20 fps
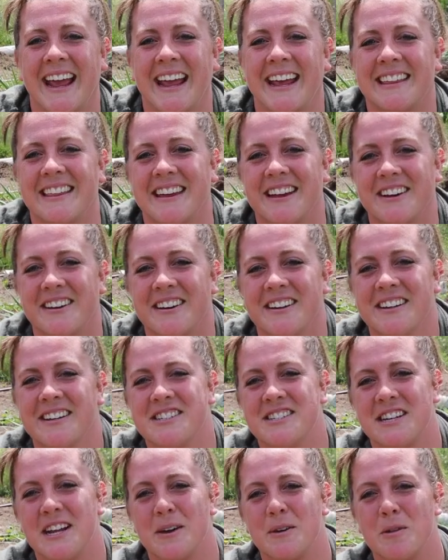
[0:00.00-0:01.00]
Hey there,
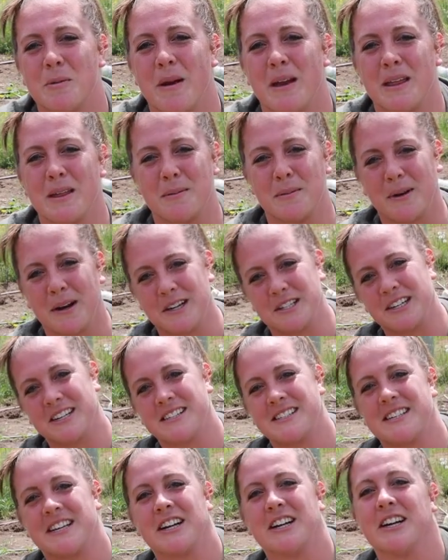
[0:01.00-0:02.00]
Janae with Palin
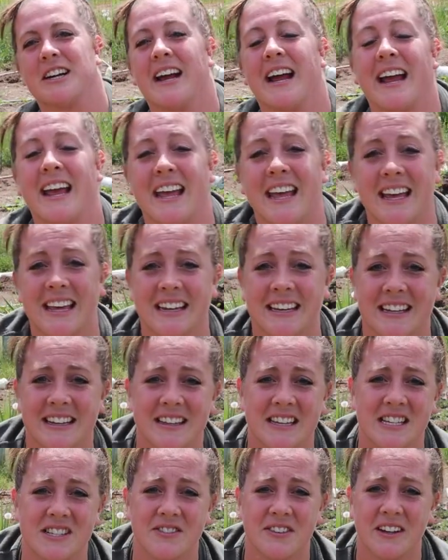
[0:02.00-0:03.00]
Projects here, and in
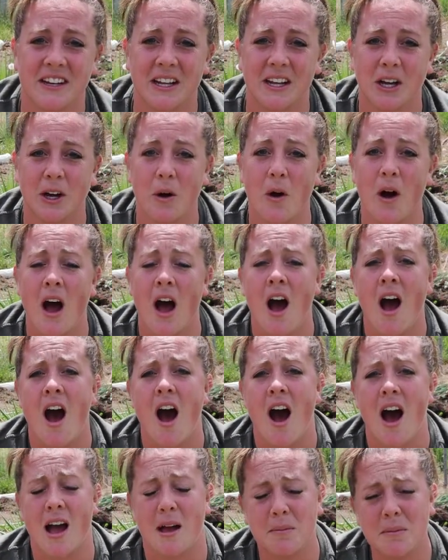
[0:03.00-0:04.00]
this video
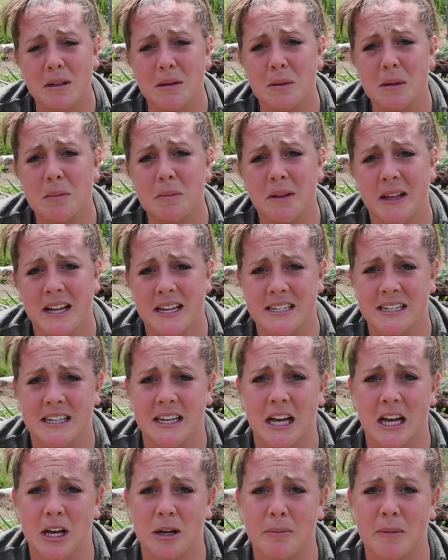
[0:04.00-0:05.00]
I'm going to be
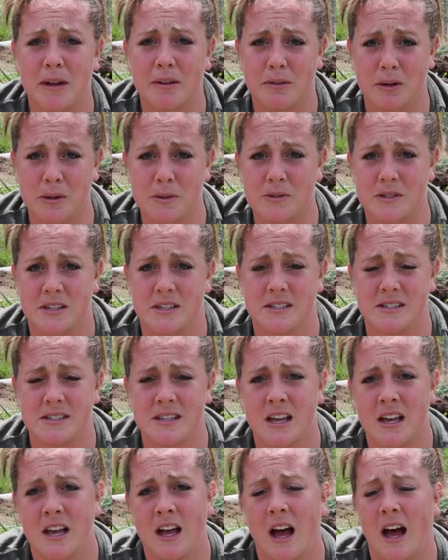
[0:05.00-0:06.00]
planting up my roses.
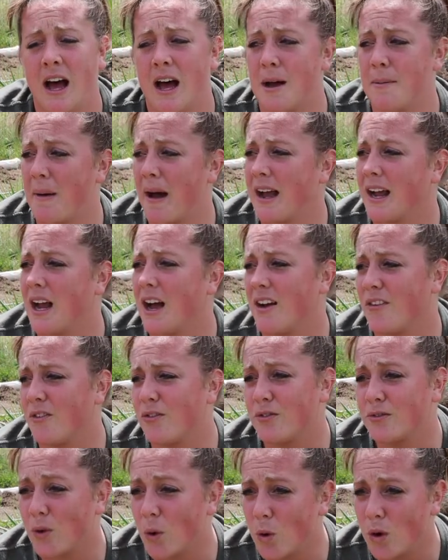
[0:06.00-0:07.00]
I got
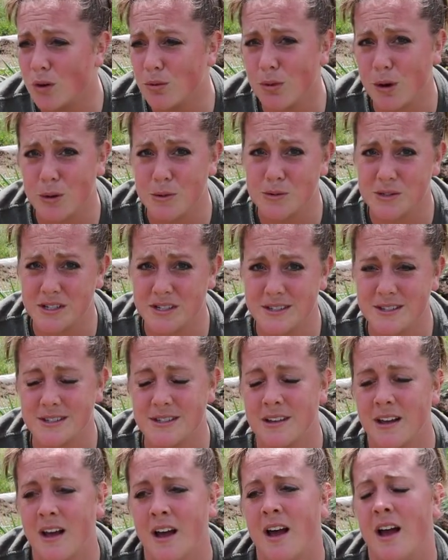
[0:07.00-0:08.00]
4
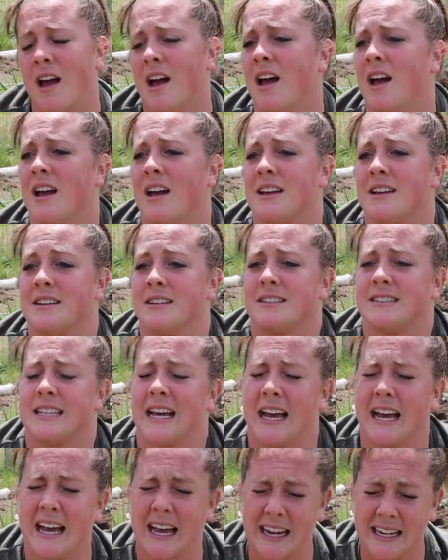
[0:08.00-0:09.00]
roses.
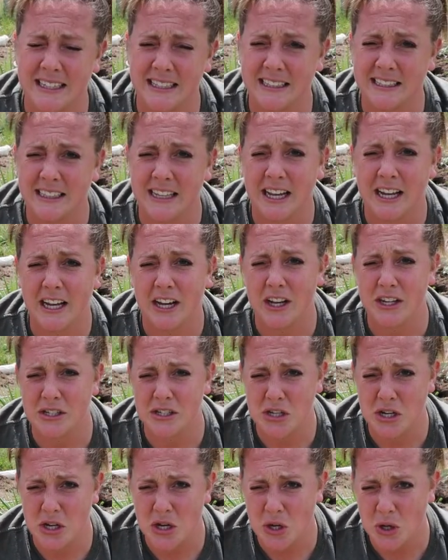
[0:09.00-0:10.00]
Technically I got
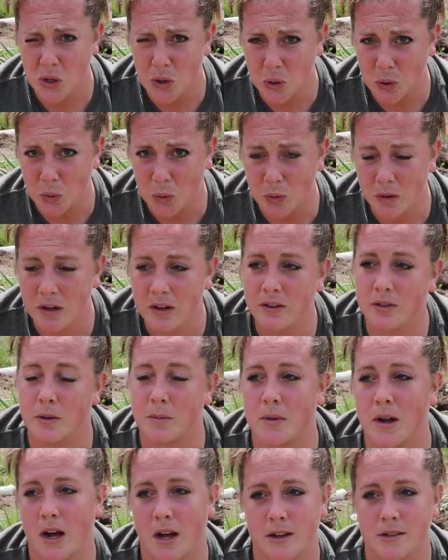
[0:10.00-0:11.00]
2
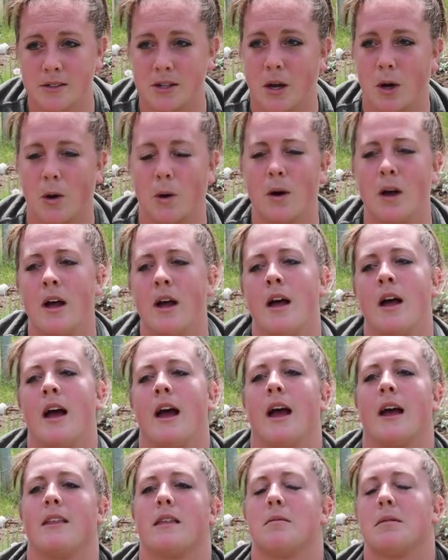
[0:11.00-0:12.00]
from Costco,
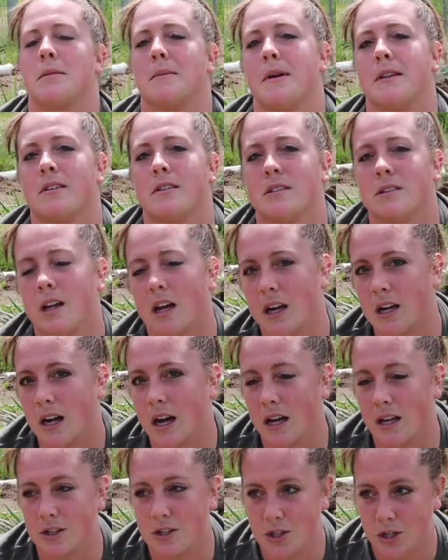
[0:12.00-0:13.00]
and then my mother-in-law
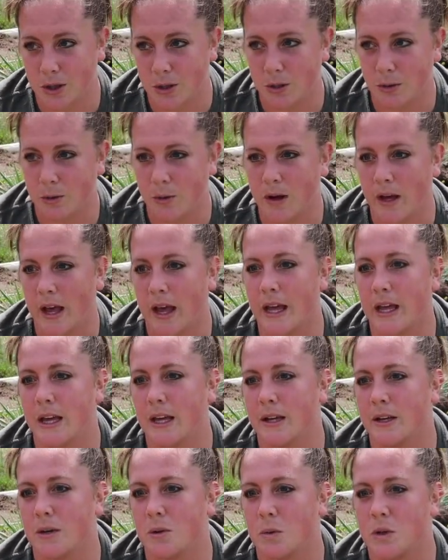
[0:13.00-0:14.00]
got 2
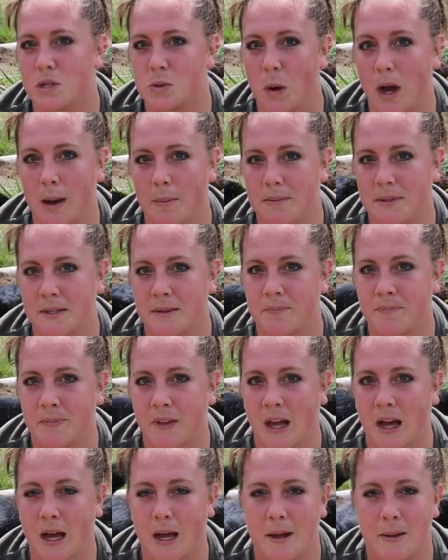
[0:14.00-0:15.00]
and we swapped.
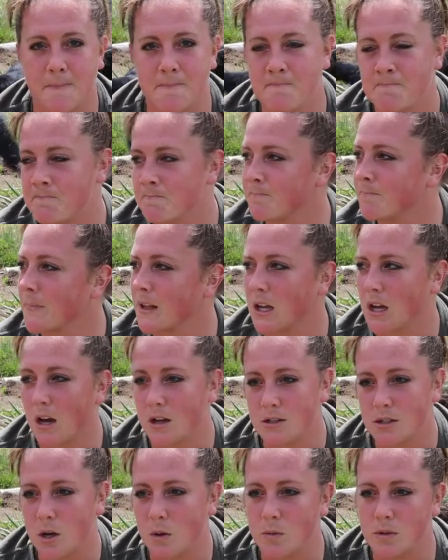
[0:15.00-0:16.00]

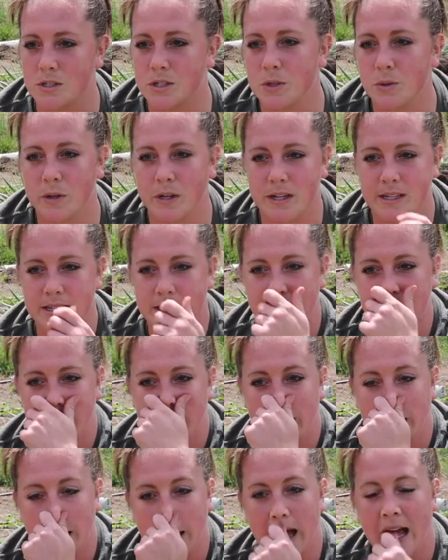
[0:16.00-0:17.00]
Costco was doing a
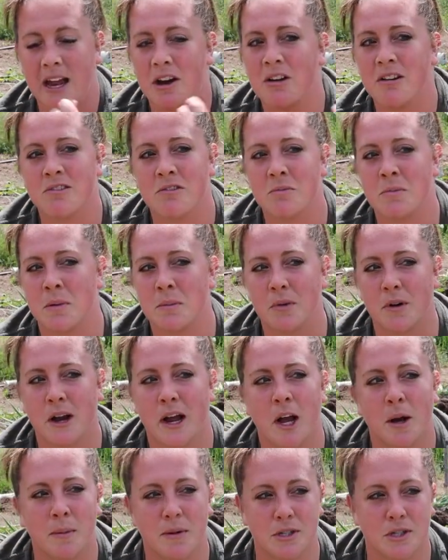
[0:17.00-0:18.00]
deal. I don't even remember
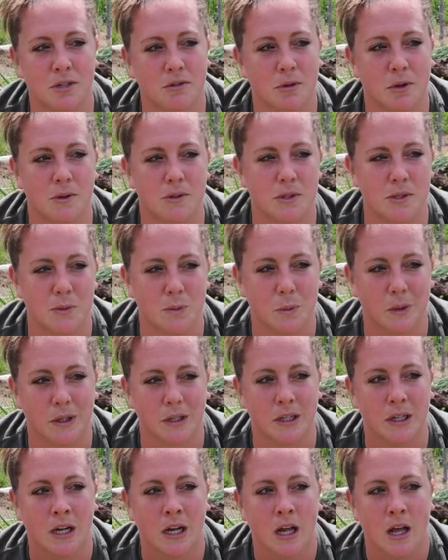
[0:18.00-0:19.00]
how much the roses
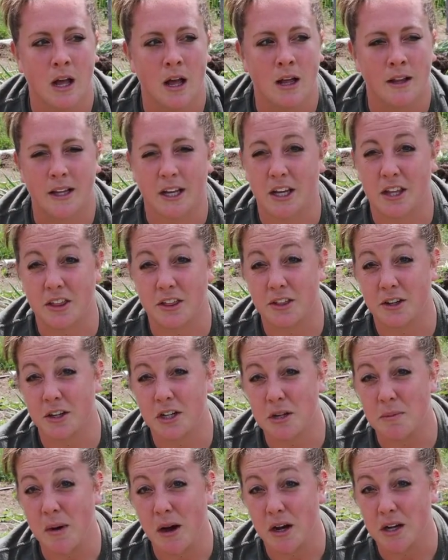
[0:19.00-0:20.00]
were, like
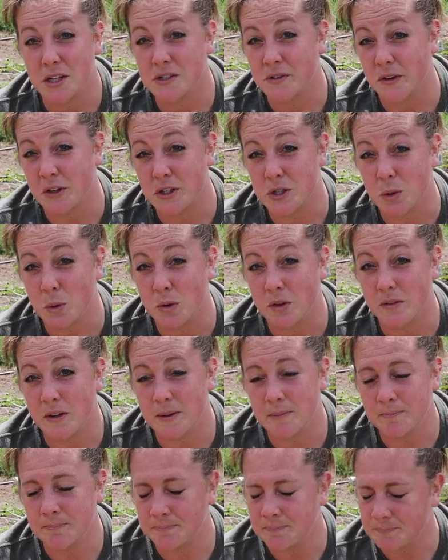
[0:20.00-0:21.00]
30 bucks for 2 of
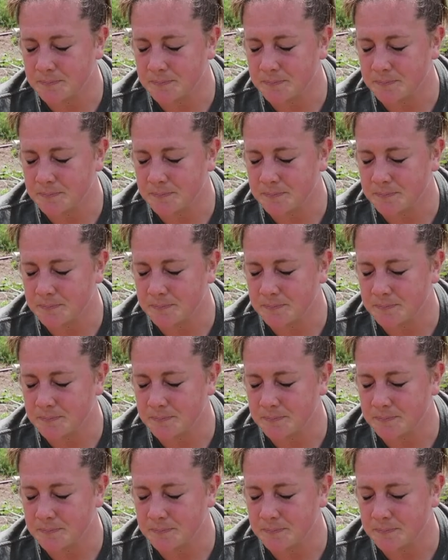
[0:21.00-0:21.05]
them,